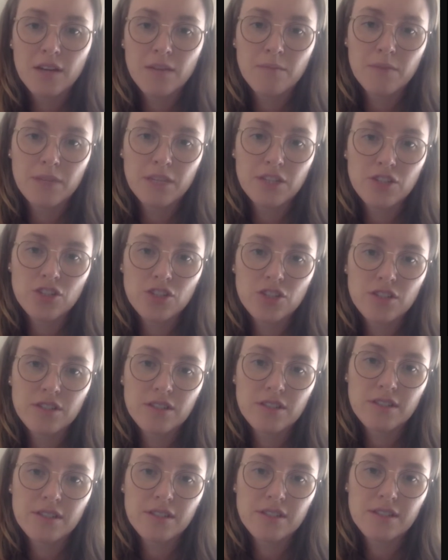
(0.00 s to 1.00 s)

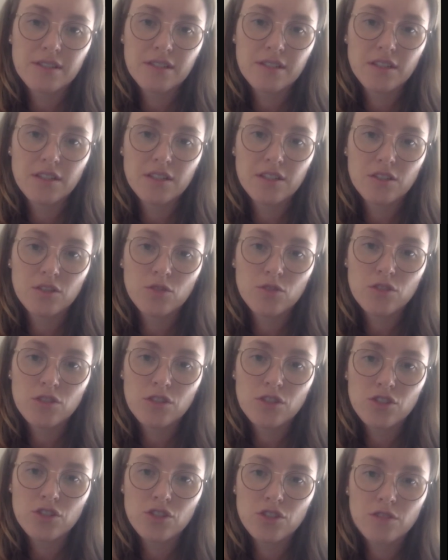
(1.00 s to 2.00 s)
mentions the
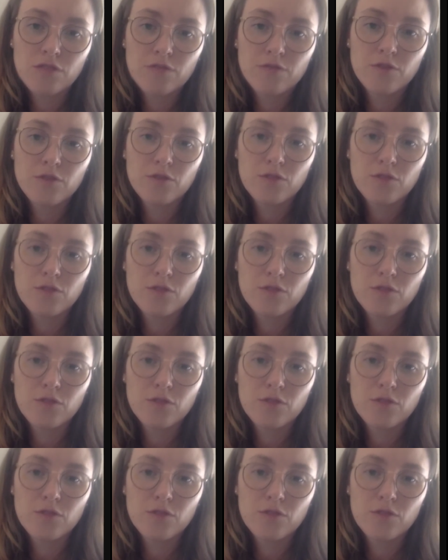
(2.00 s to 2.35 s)
usage of